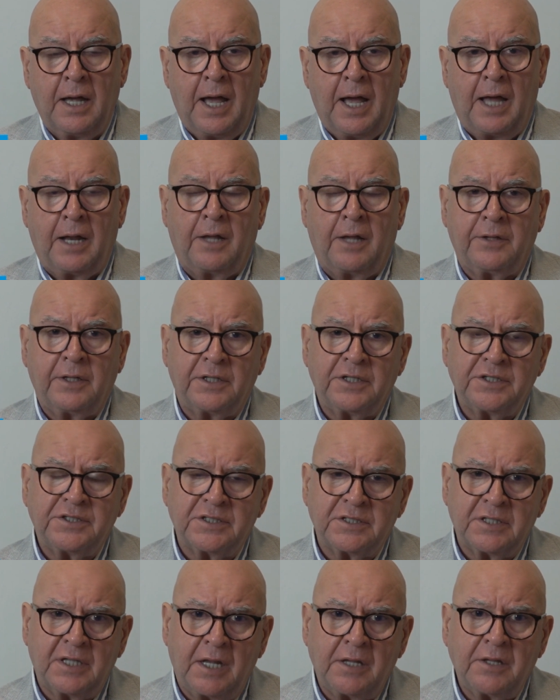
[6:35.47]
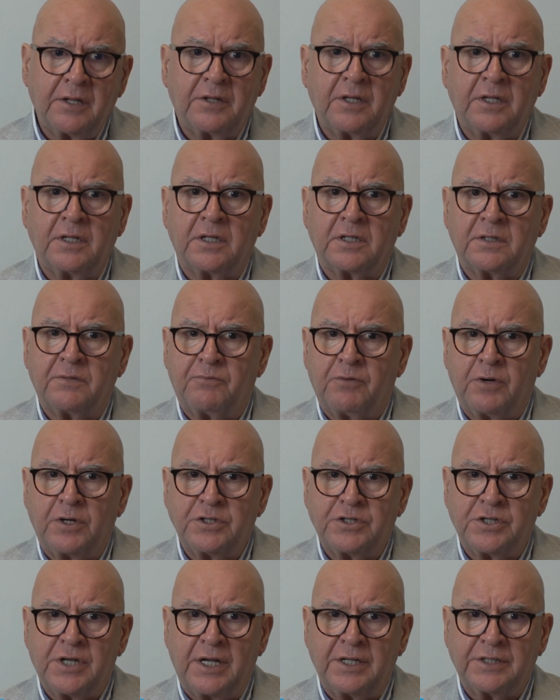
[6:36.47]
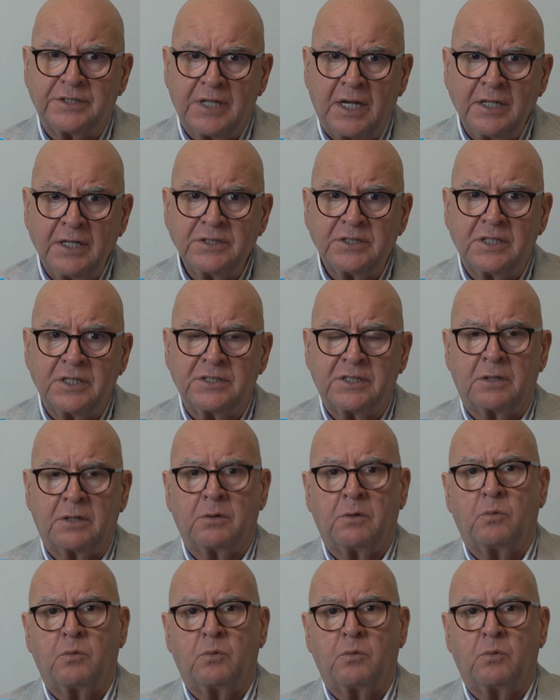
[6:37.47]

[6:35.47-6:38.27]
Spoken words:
And I think this is another thing that differentiates us, is that